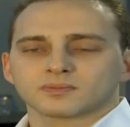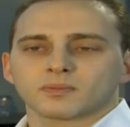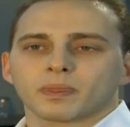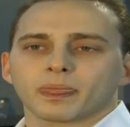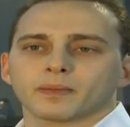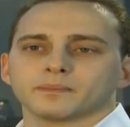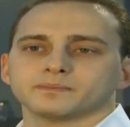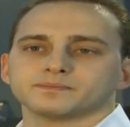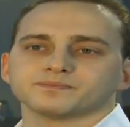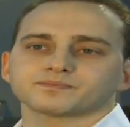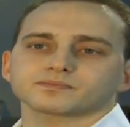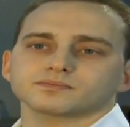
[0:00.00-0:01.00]
have
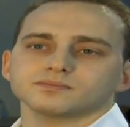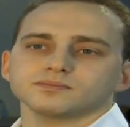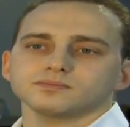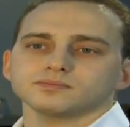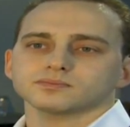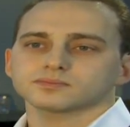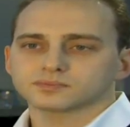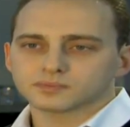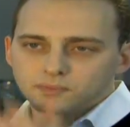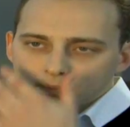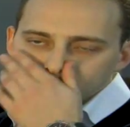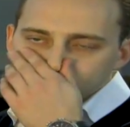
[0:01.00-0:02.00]
you... It's the only
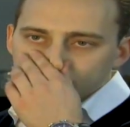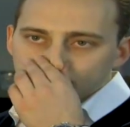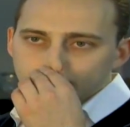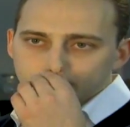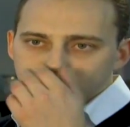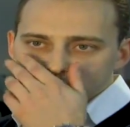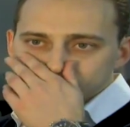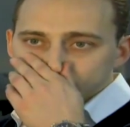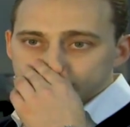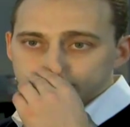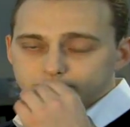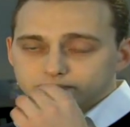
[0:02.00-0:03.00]
manner of speaking Michael
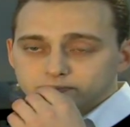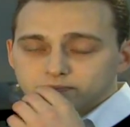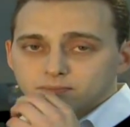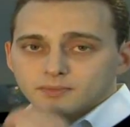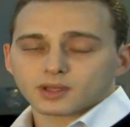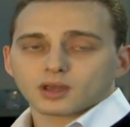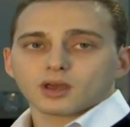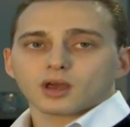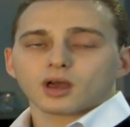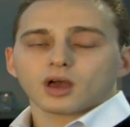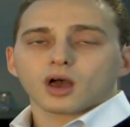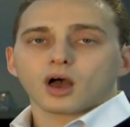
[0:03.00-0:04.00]
Liben has ever
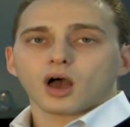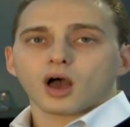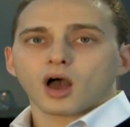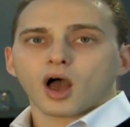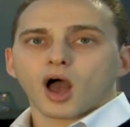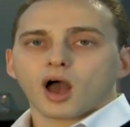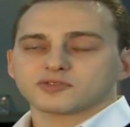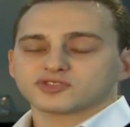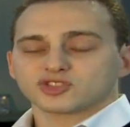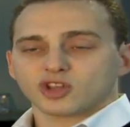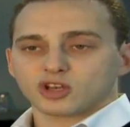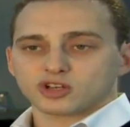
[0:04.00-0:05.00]
known.
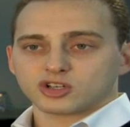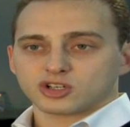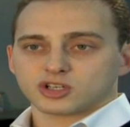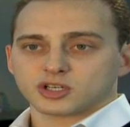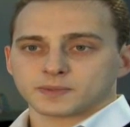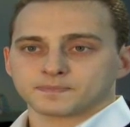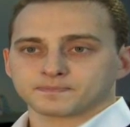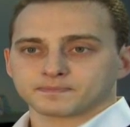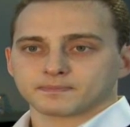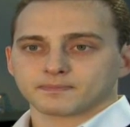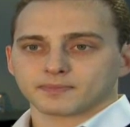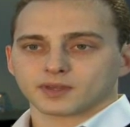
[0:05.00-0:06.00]
I've stuttered
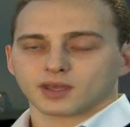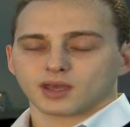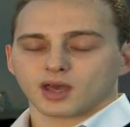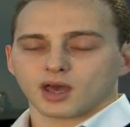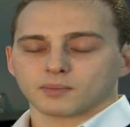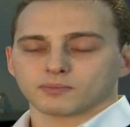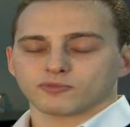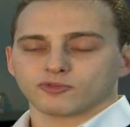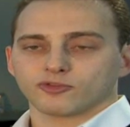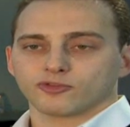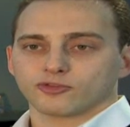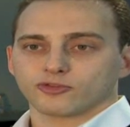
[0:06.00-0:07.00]

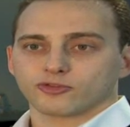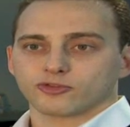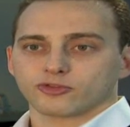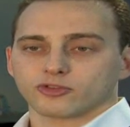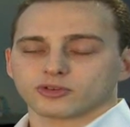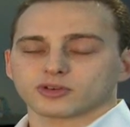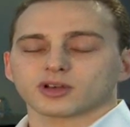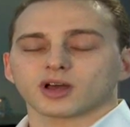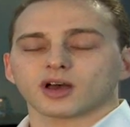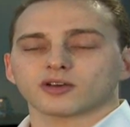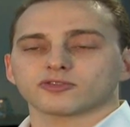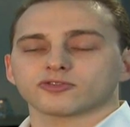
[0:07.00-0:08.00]
um, f-
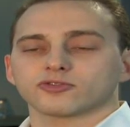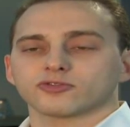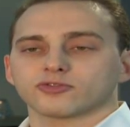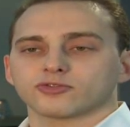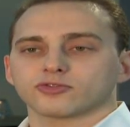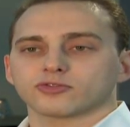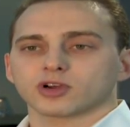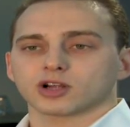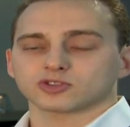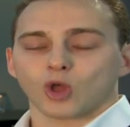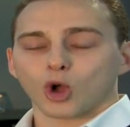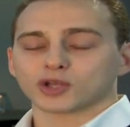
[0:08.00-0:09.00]
uh,
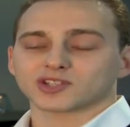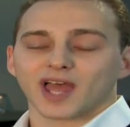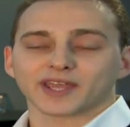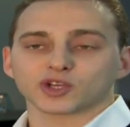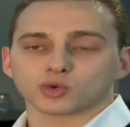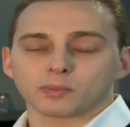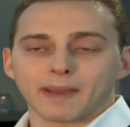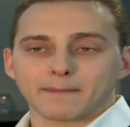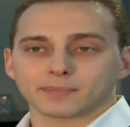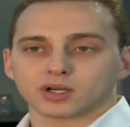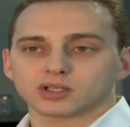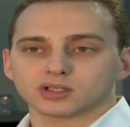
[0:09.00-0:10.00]
for as long as I can
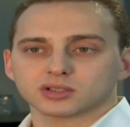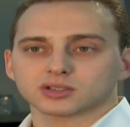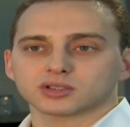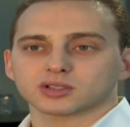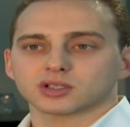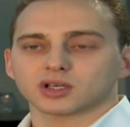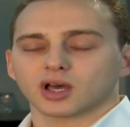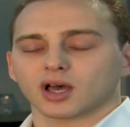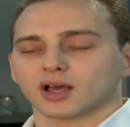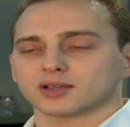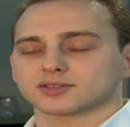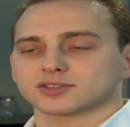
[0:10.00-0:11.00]
remember.
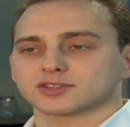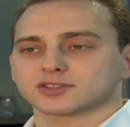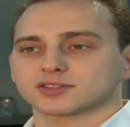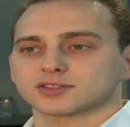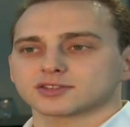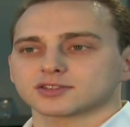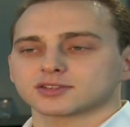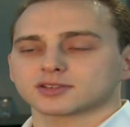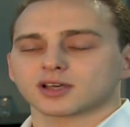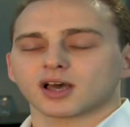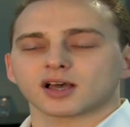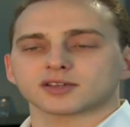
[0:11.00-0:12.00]
Words uh, have
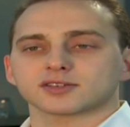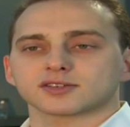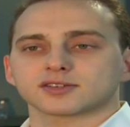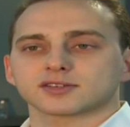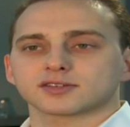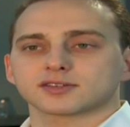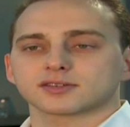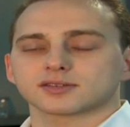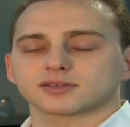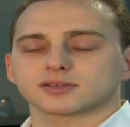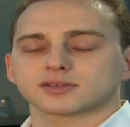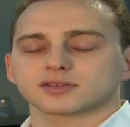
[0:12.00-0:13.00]
always come in
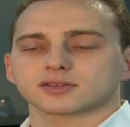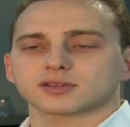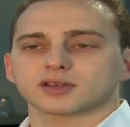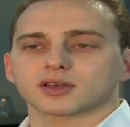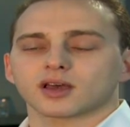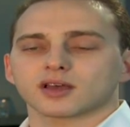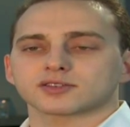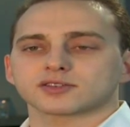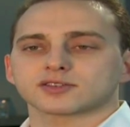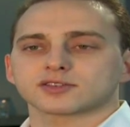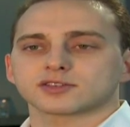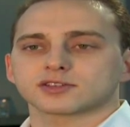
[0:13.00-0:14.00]
fits and
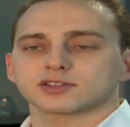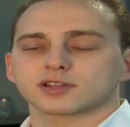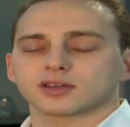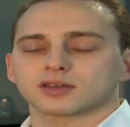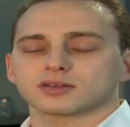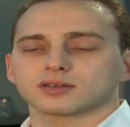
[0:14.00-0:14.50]
starts. Uh,